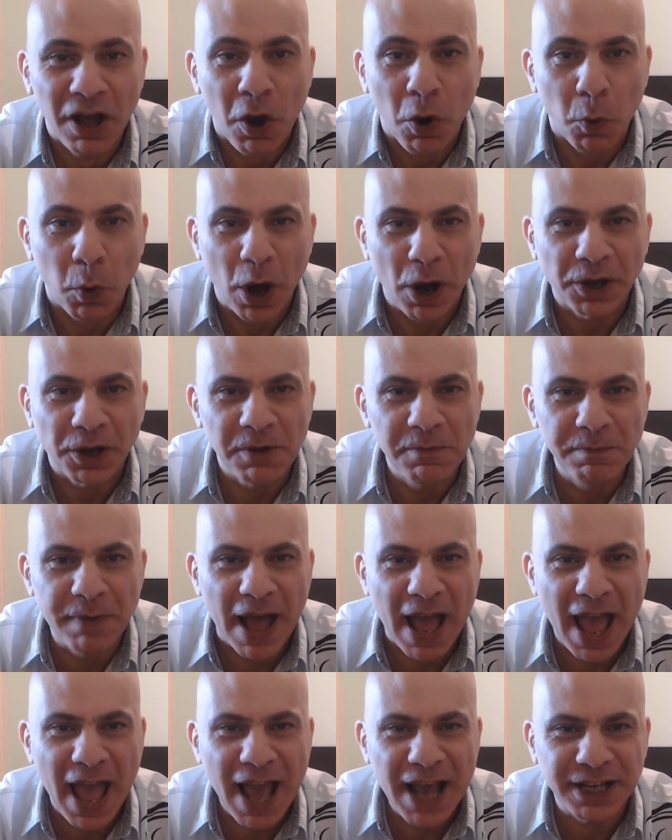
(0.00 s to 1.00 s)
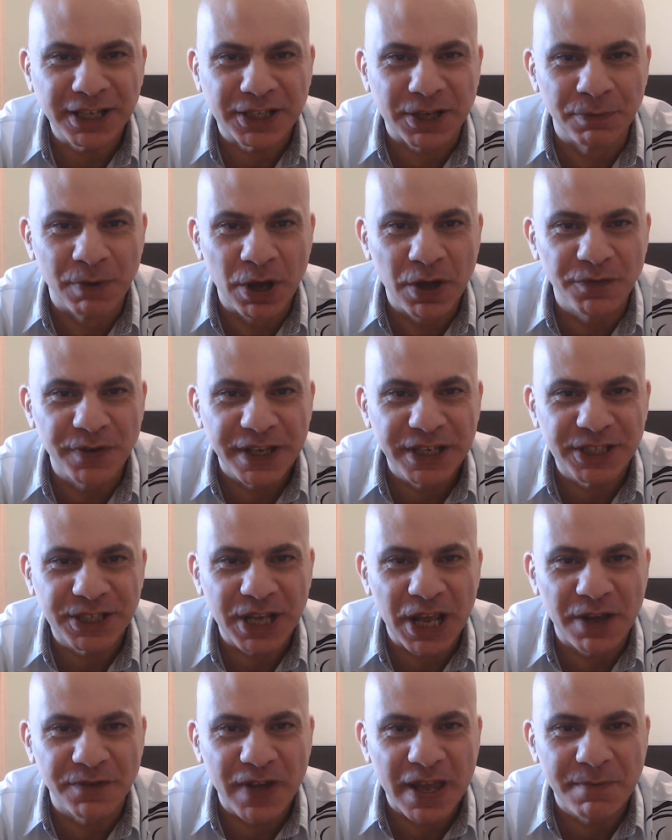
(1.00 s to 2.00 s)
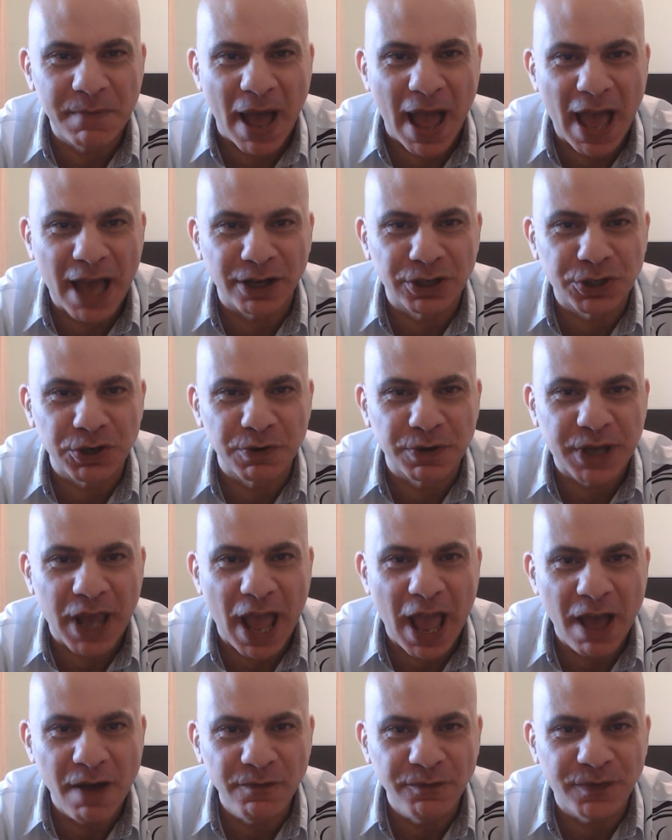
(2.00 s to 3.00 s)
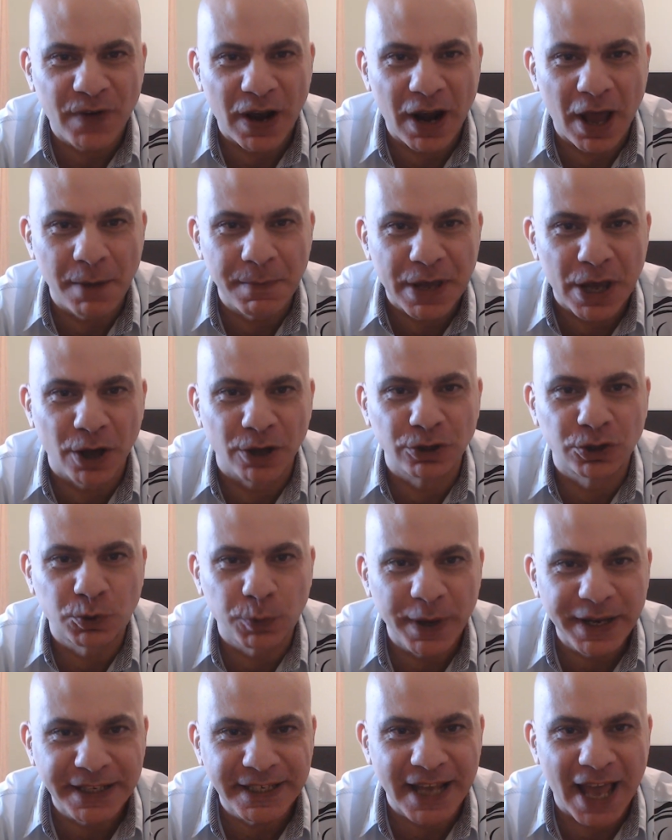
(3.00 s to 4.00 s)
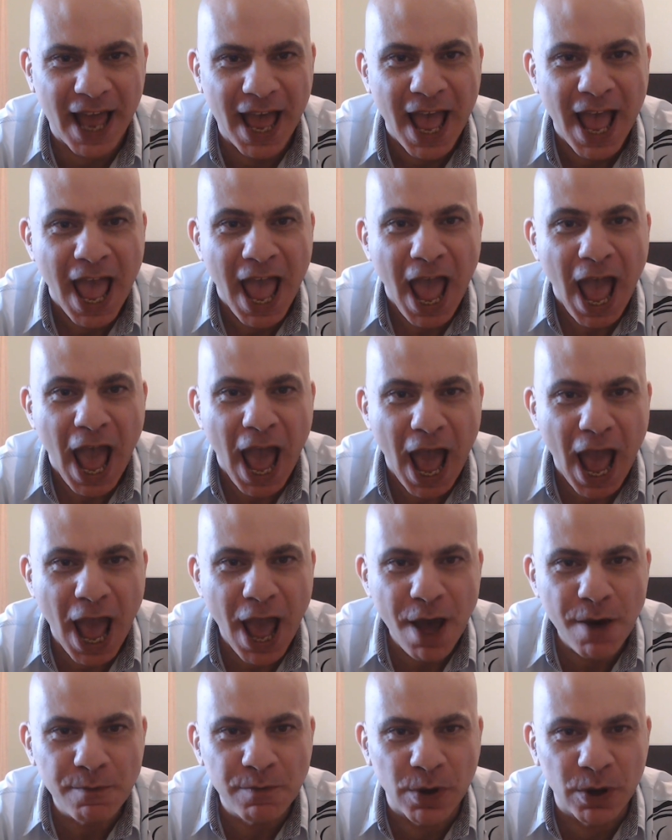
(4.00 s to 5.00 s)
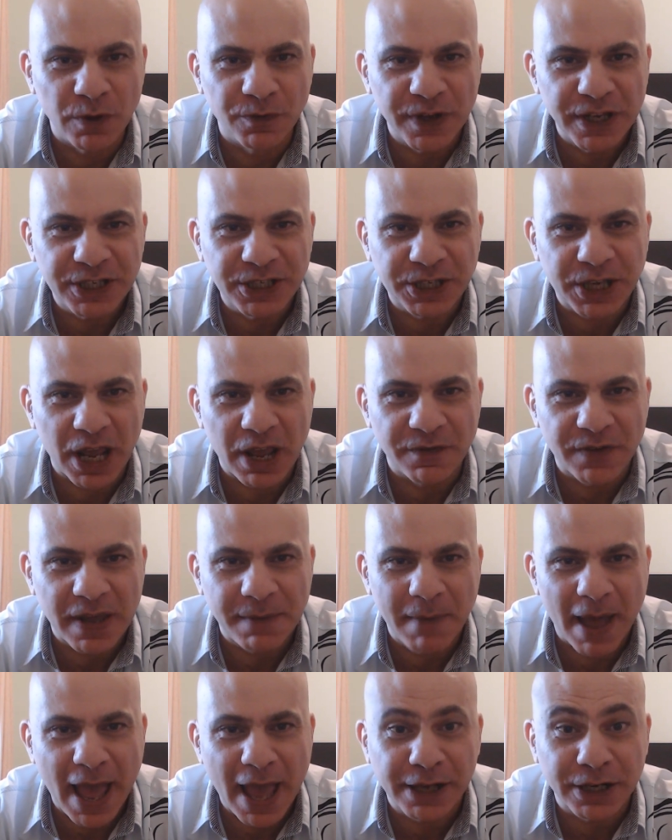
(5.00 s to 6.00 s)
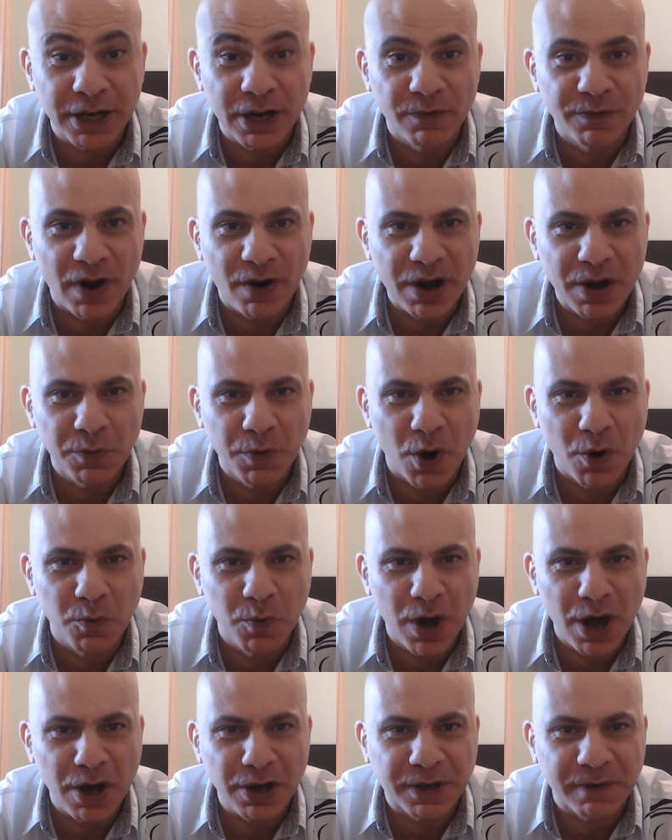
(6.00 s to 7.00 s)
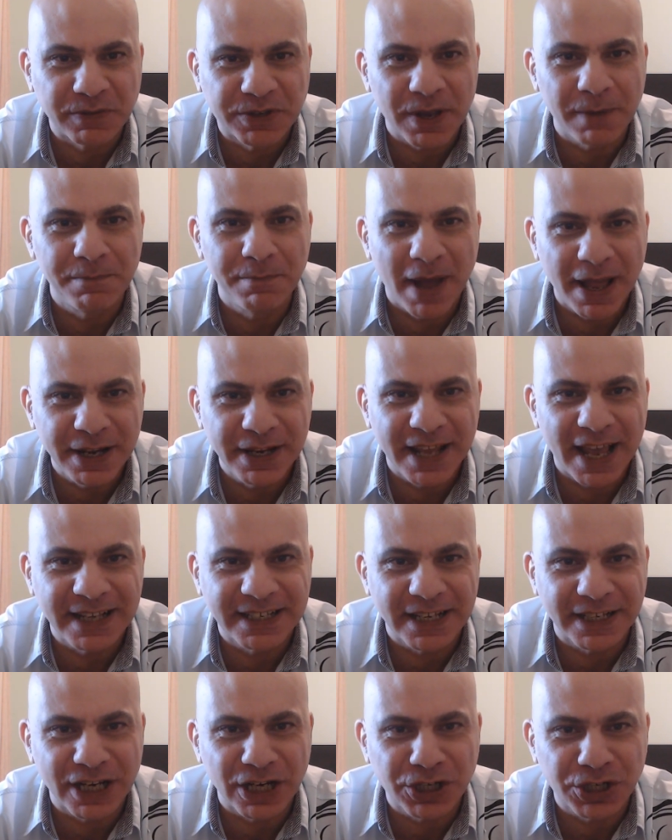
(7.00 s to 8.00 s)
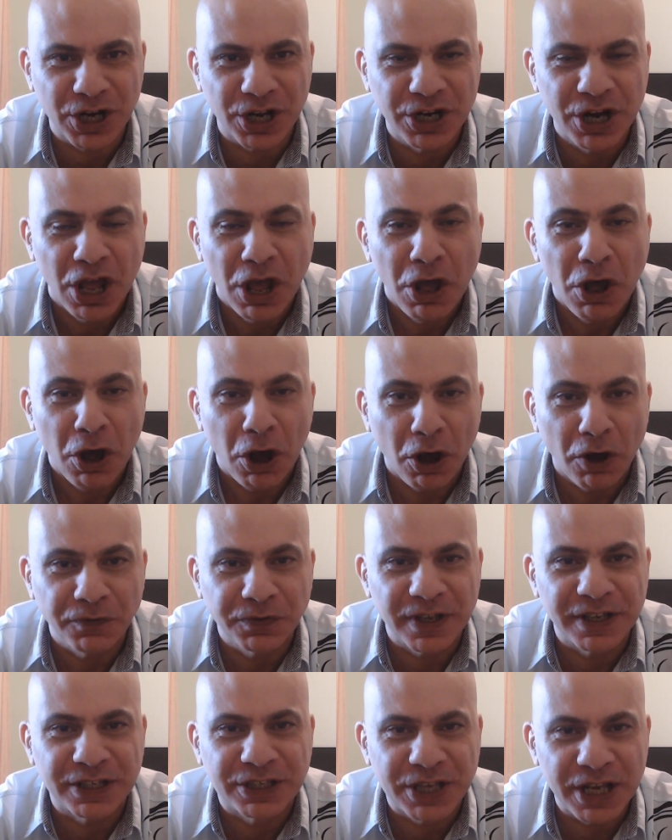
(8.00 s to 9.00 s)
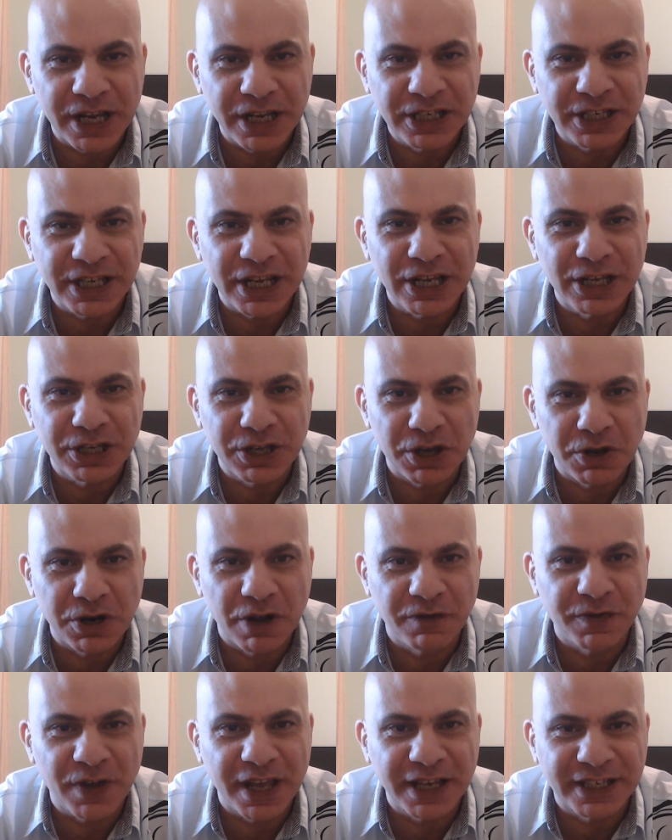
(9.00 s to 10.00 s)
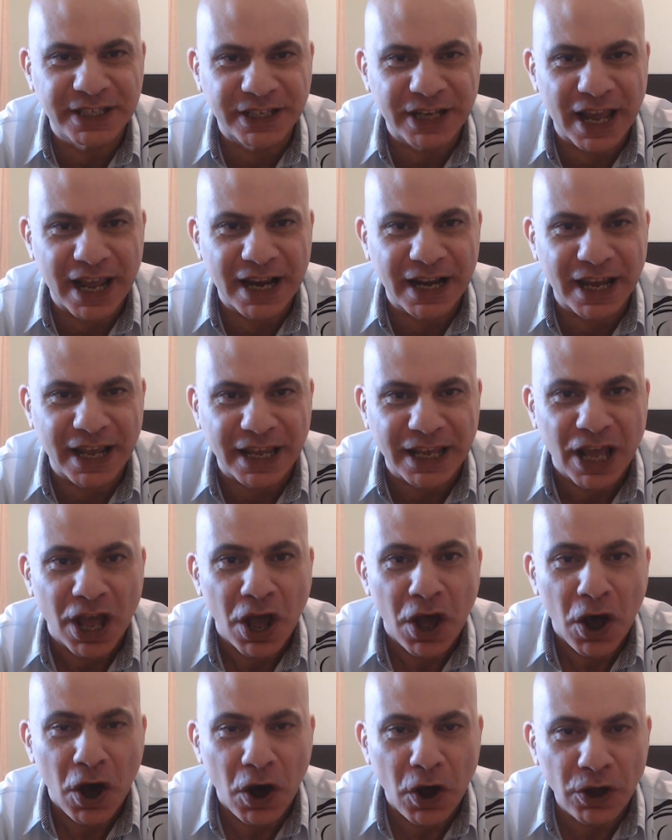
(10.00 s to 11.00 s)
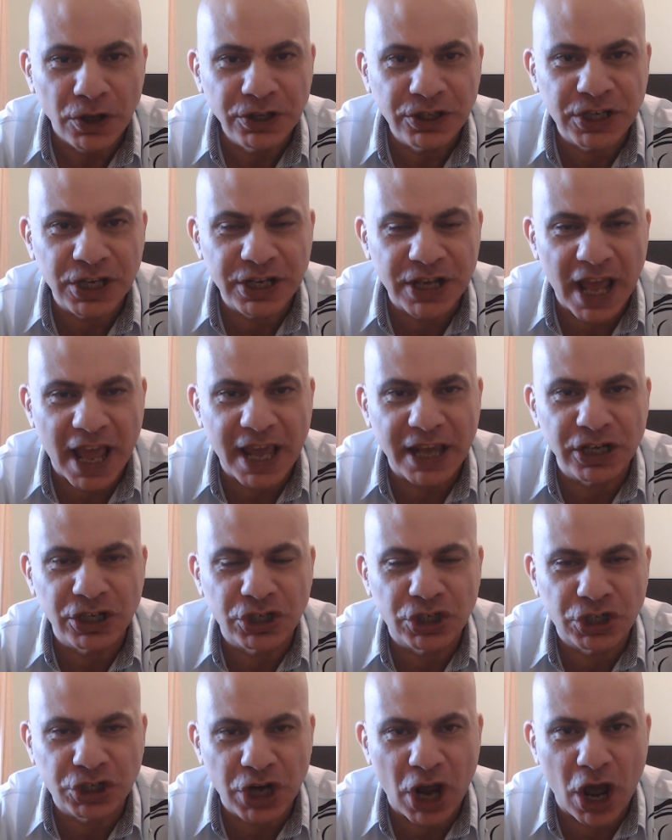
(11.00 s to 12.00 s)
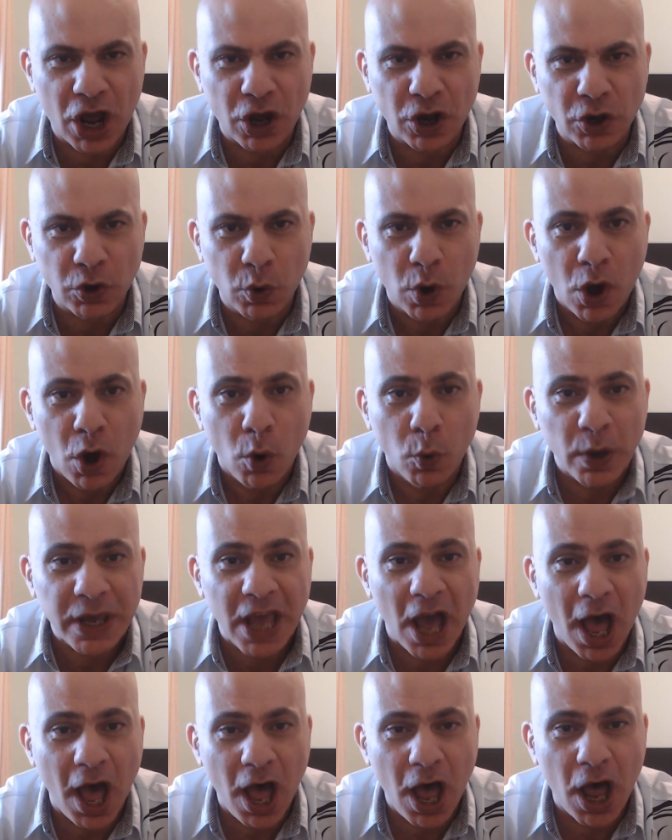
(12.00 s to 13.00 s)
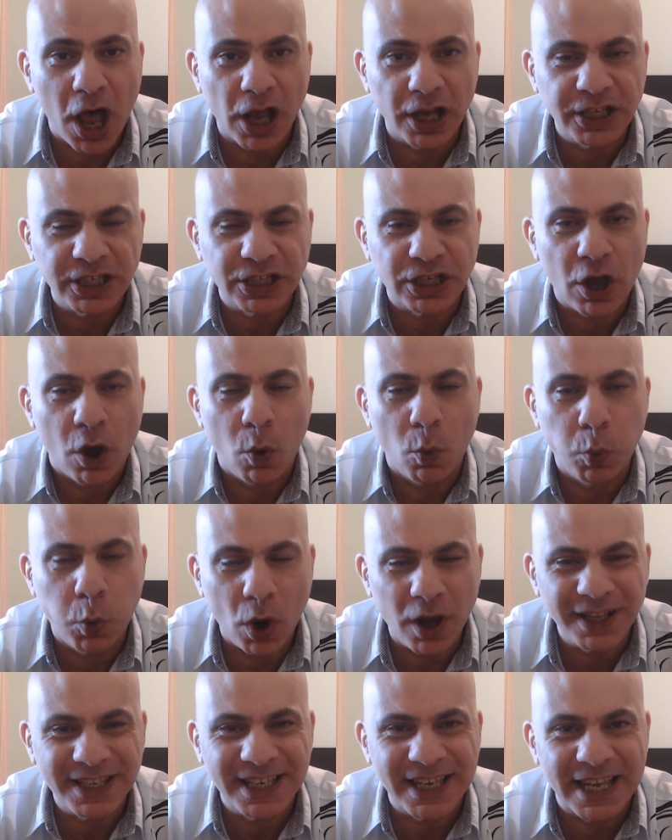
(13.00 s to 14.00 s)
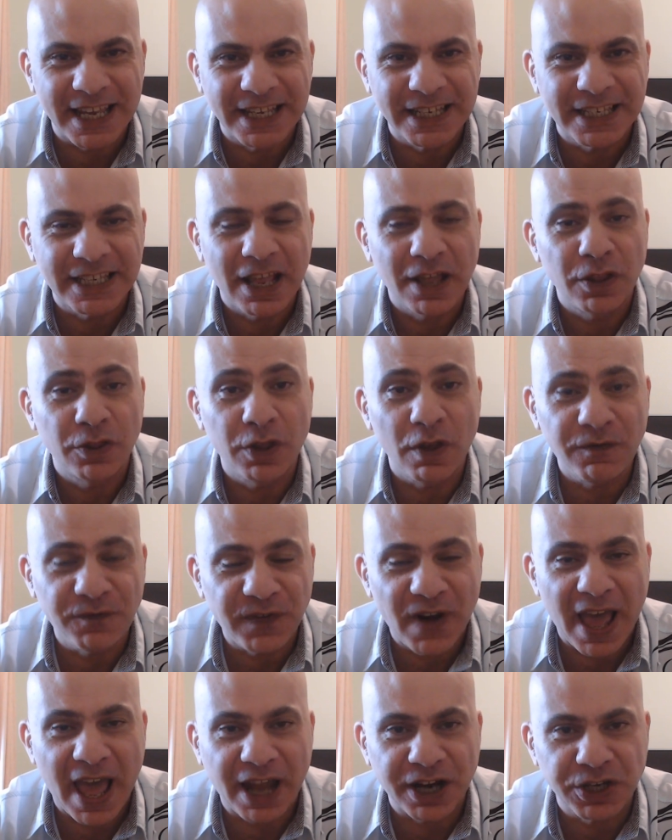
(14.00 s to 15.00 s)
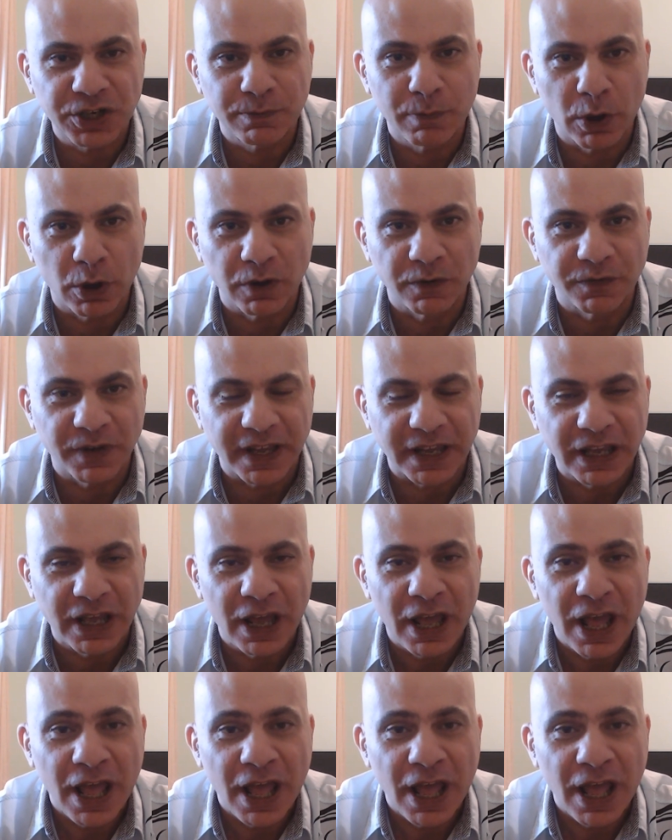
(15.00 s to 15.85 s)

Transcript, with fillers: Welcome back to Movies TV Mad. You can follow me on Twitter at Movies TV Mad. And a very warm welcome to Monday's edition of the DC Universe Daily. On today's show, we ask what is the Flash movie?